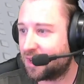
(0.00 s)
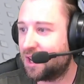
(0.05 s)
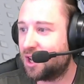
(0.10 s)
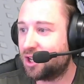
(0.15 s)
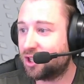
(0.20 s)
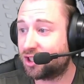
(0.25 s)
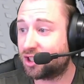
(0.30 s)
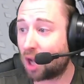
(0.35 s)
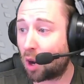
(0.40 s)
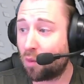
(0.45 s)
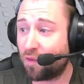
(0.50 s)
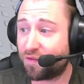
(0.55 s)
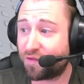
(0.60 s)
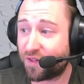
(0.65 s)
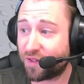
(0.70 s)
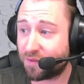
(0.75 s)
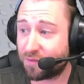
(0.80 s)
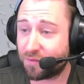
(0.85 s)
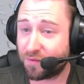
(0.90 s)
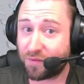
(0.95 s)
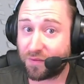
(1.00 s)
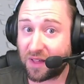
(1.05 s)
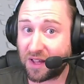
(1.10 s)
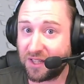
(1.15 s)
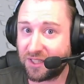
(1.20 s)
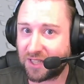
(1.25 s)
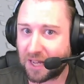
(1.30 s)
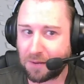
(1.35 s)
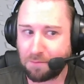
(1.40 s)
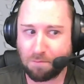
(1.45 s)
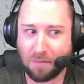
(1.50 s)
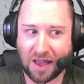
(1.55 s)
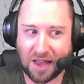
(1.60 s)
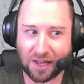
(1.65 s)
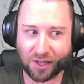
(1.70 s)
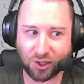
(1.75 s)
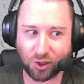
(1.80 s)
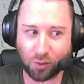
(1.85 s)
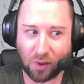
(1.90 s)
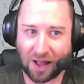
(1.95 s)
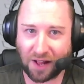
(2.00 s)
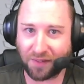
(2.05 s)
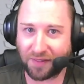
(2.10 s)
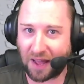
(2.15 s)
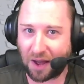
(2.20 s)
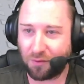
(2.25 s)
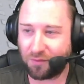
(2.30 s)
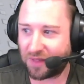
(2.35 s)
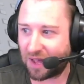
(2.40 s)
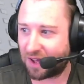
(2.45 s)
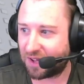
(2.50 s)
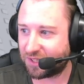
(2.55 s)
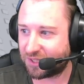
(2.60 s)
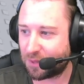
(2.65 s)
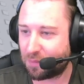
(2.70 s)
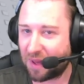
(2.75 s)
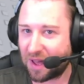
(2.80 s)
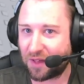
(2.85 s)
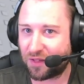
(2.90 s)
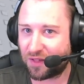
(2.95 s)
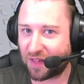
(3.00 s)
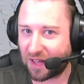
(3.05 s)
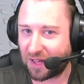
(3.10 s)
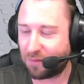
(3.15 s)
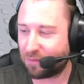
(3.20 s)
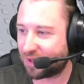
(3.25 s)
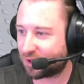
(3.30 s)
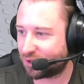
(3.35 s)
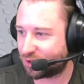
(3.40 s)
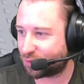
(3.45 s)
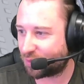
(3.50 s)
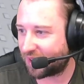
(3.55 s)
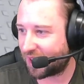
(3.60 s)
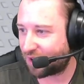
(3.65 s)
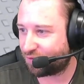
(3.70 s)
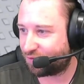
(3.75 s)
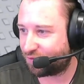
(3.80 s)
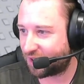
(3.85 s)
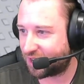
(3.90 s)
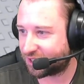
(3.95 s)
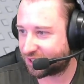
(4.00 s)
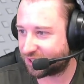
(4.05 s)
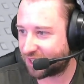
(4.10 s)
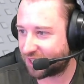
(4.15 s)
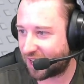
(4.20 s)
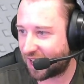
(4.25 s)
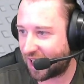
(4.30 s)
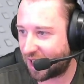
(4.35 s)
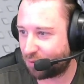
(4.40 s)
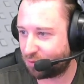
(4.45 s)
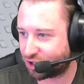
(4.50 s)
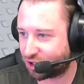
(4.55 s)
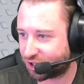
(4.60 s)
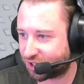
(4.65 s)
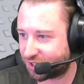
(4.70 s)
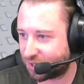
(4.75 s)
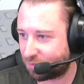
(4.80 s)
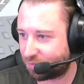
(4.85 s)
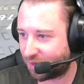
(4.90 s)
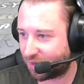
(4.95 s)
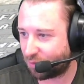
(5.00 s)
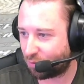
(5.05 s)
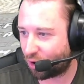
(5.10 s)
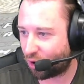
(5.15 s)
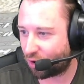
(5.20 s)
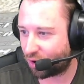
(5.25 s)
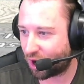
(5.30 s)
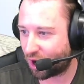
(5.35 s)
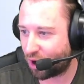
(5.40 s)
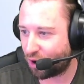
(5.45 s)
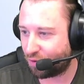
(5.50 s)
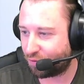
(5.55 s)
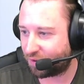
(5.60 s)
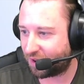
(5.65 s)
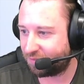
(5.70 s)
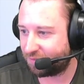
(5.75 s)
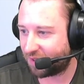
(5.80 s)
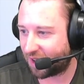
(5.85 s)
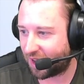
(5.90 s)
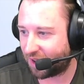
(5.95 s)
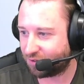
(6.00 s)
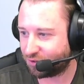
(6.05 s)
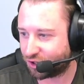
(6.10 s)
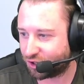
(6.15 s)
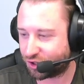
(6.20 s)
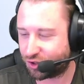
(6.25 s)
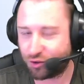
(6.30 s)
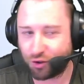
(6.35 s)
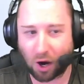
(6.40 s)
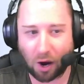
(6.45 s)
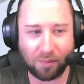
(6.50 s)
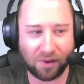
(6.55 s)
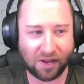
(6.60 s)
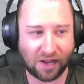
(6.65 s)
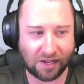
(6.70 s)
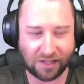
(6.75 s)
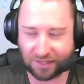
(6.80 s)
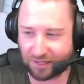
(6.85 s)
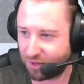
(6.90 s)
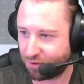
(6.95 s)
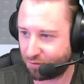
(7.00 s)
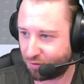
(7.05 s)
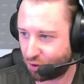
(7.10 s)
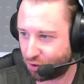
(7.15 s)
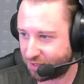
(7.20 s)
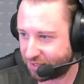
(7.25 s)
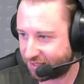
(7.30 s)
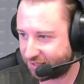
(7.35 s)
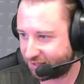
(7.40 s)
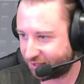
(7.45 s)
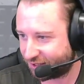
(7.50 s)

So for things like me as well, that is a big thing, because when I first start I would just simply walk over and just drop into the void.